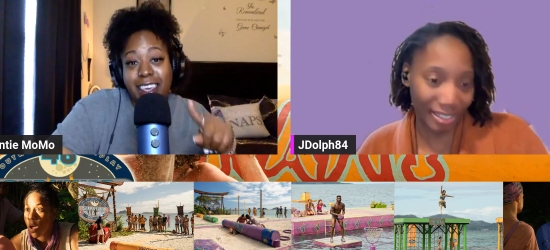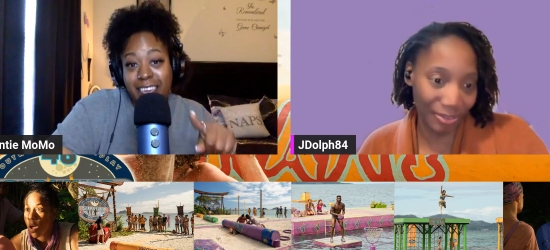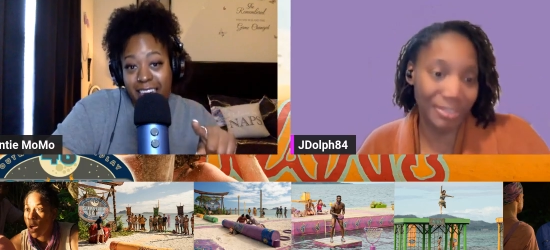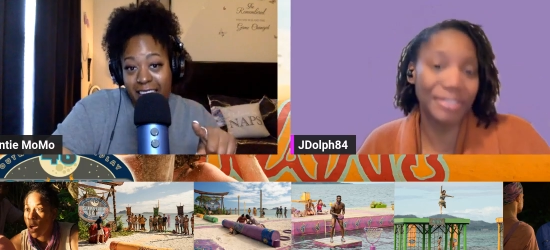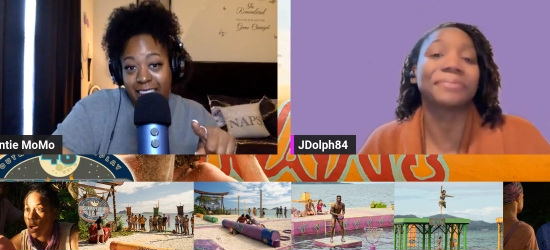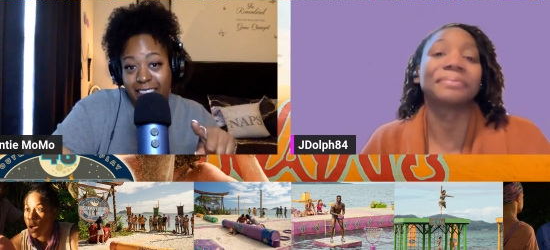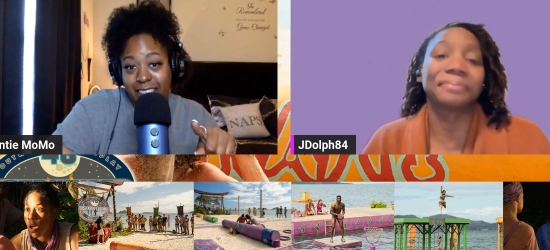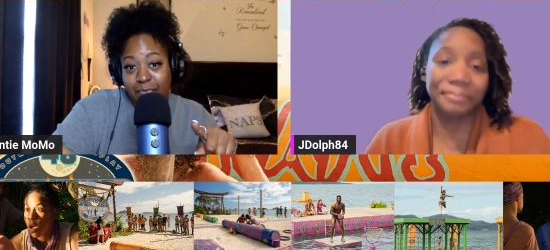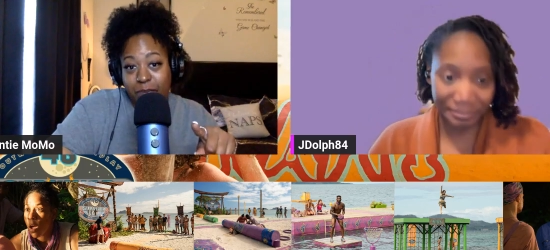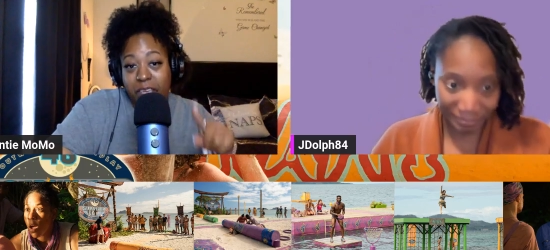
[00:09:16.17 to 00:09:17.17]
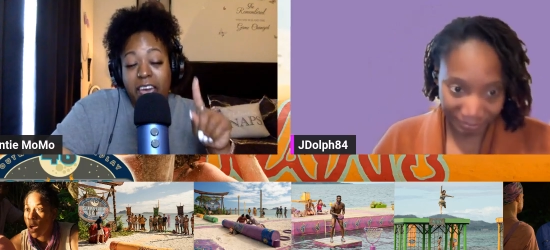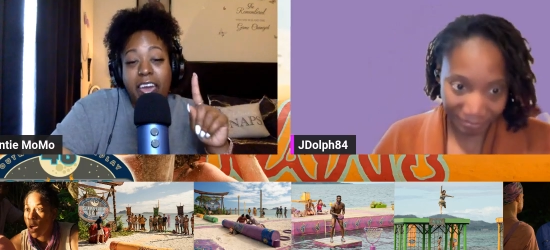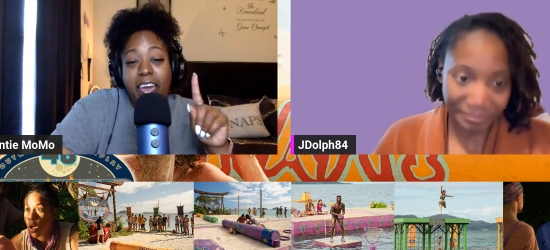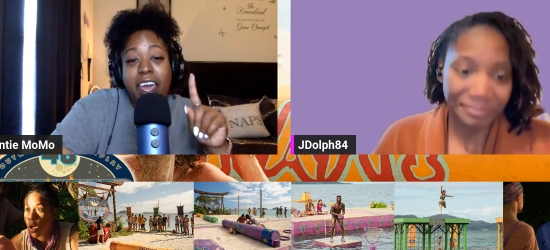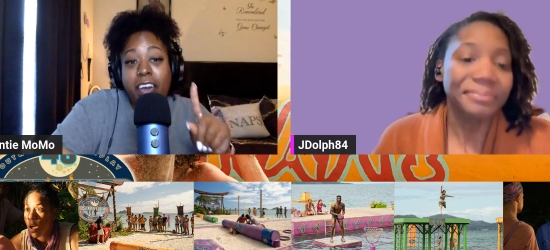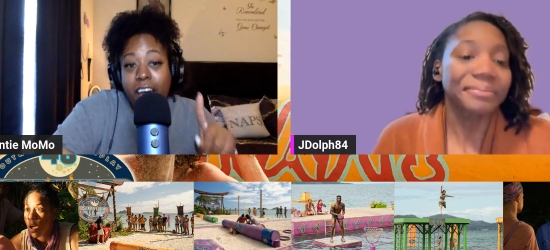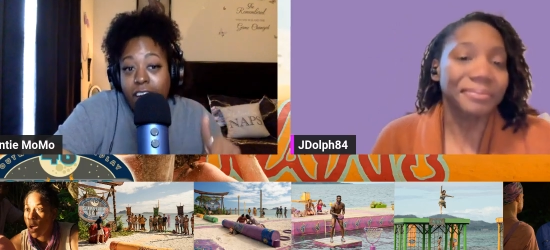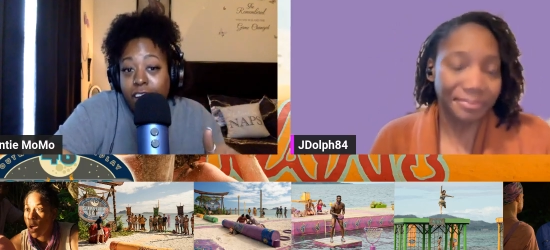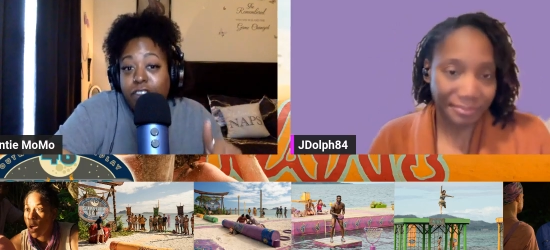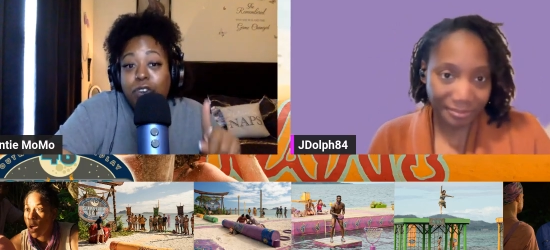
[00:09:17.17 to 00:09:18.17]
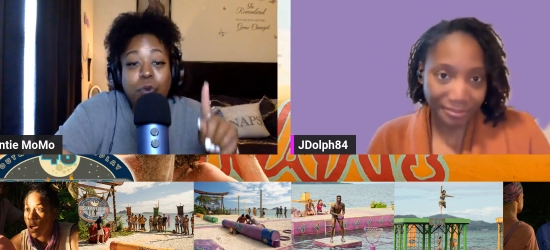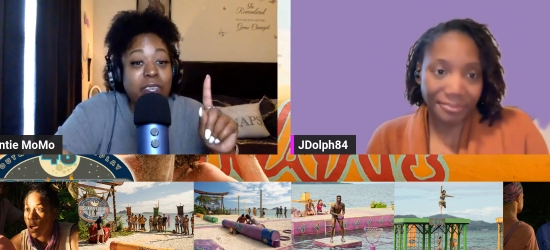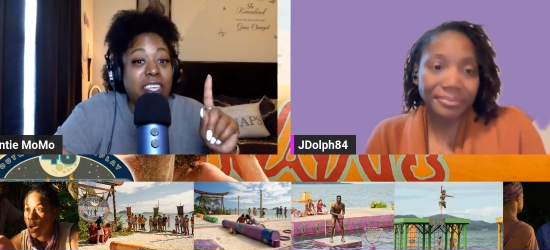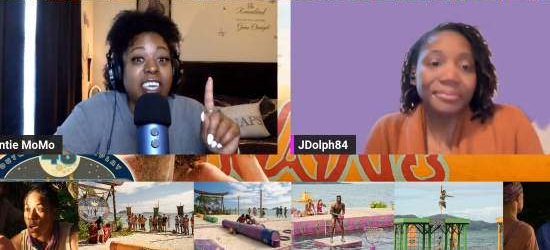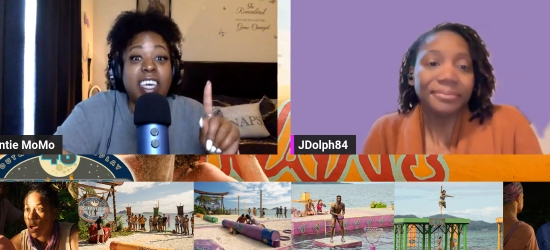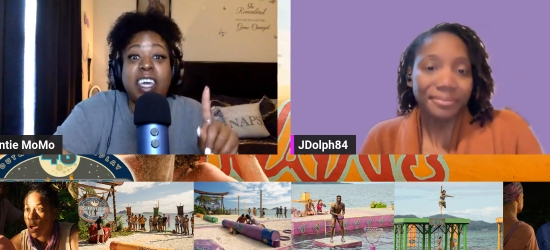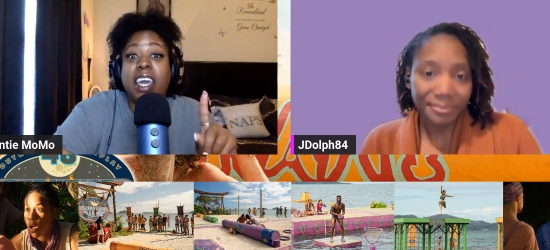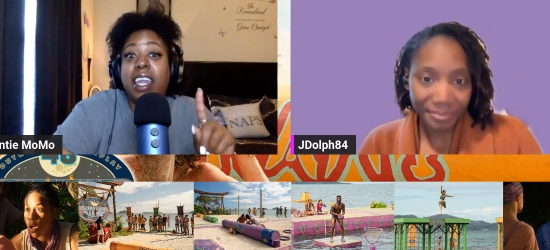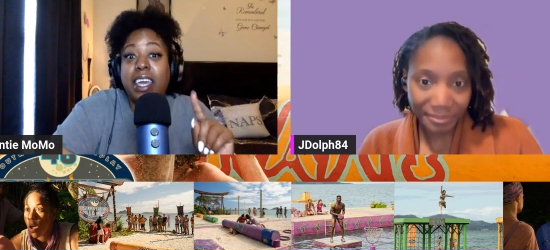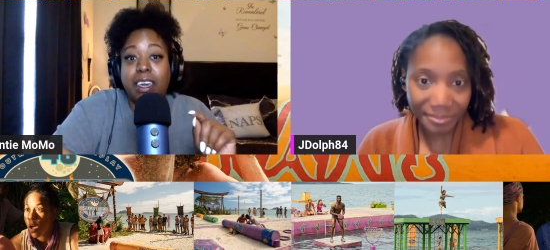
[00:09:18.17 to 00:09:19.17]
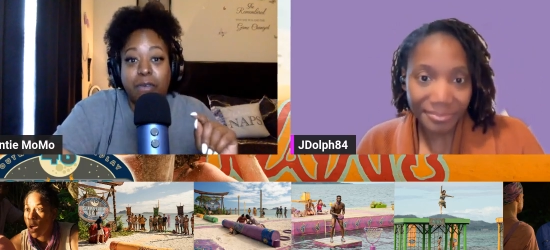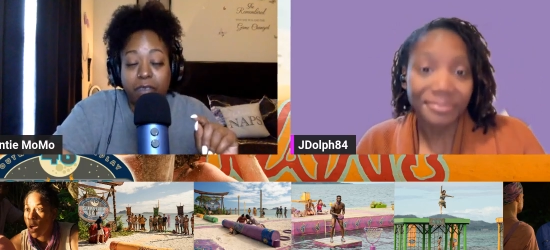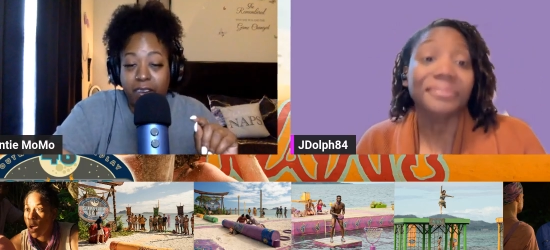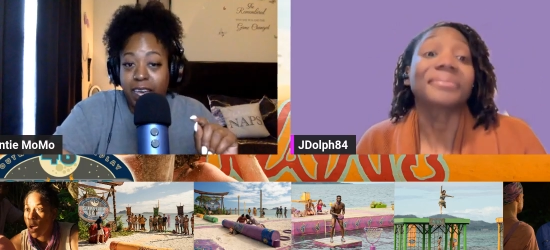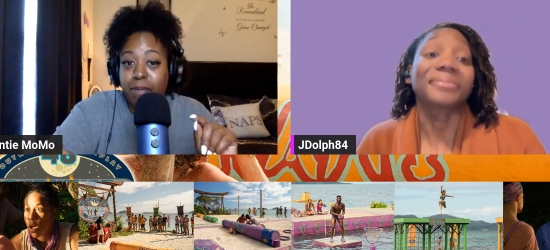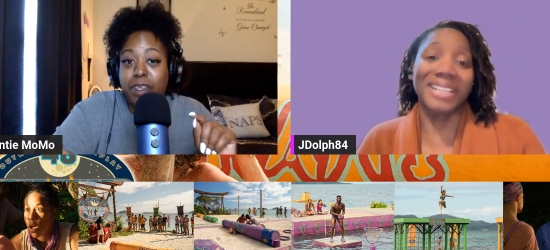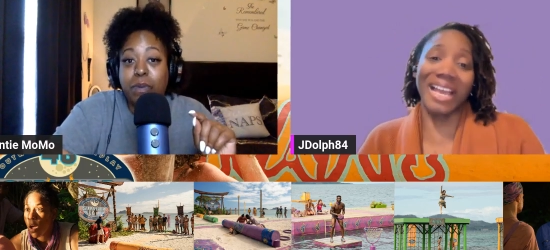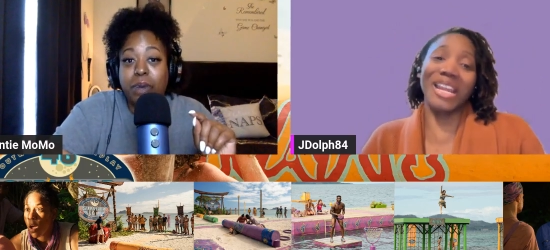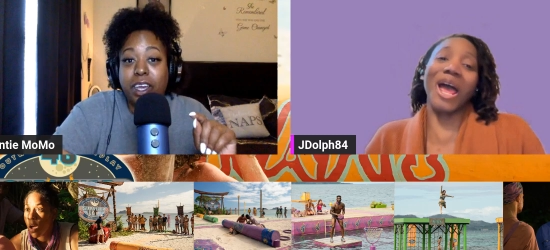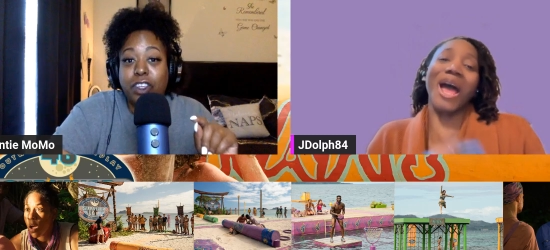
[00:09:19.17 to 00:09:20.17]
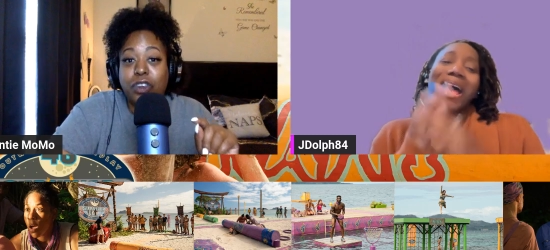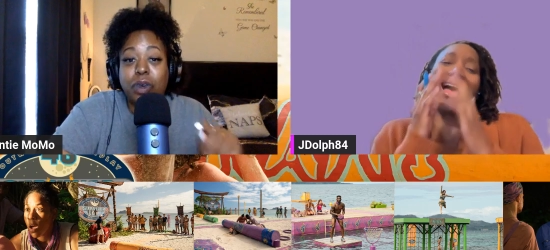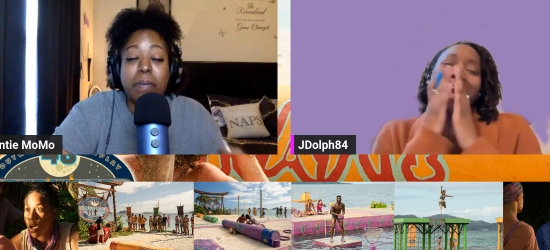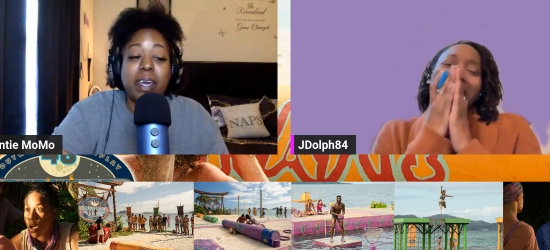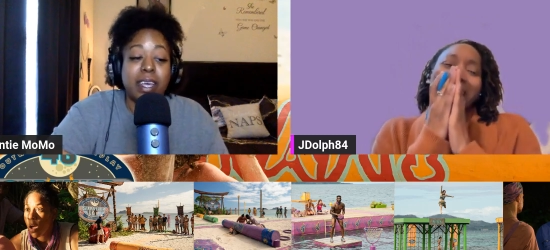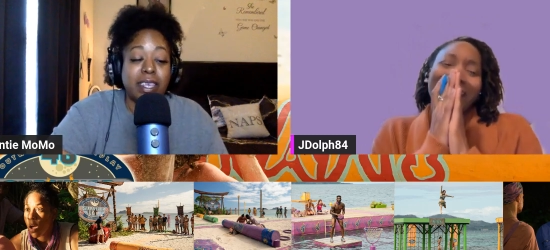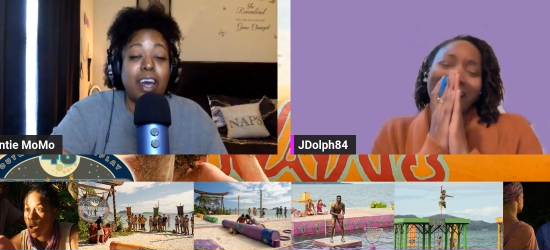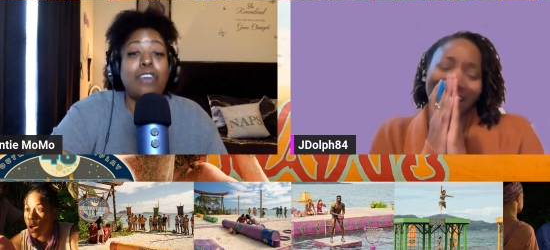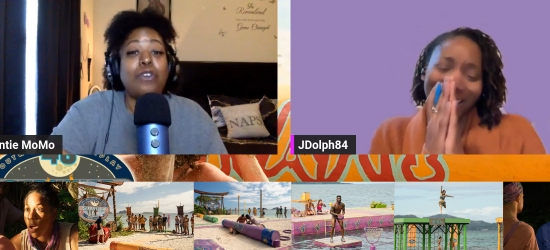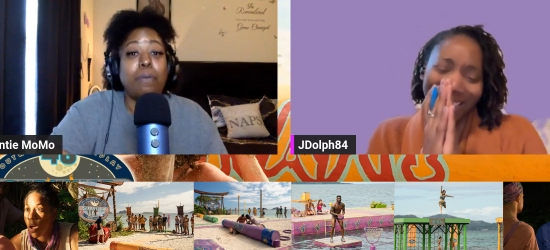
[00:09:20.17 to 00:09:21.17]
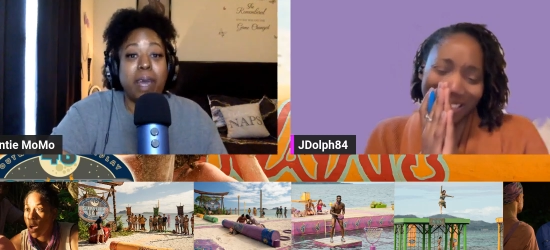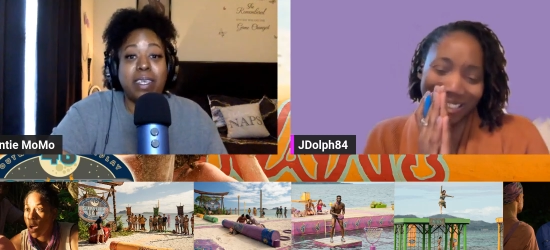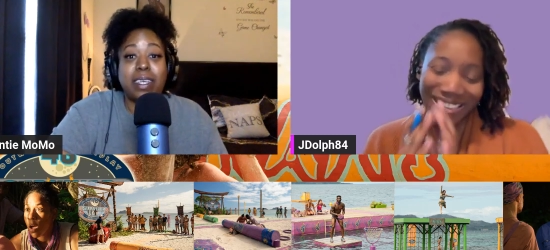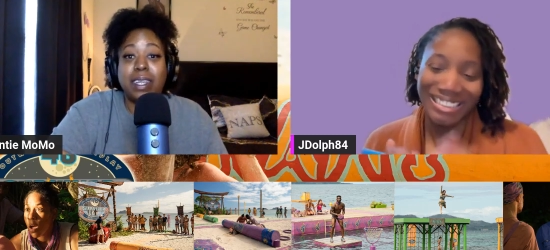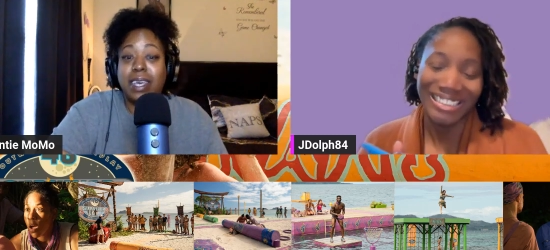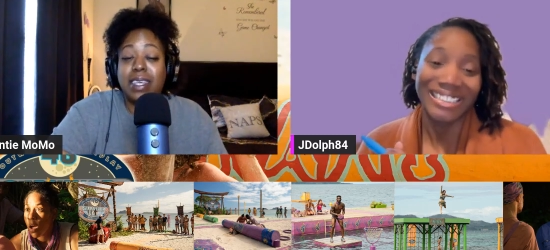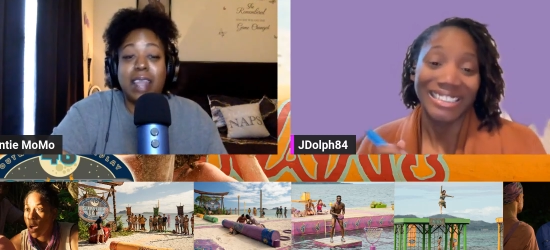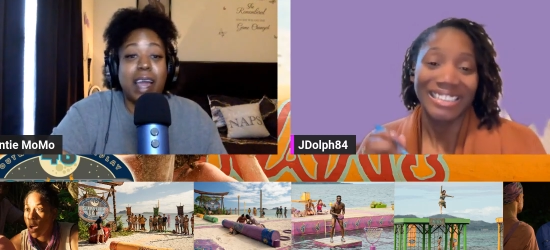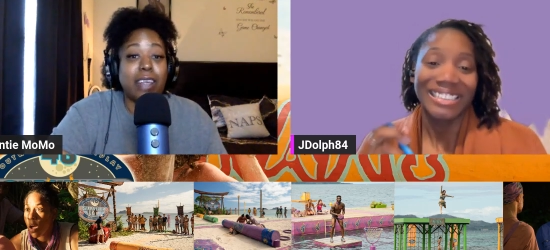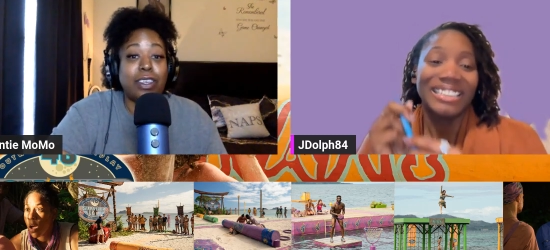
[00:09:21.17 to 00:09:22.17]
Speaker 1: else. Yeah. And Hunter was giddy for him to bring it to him because Hunter basically is like,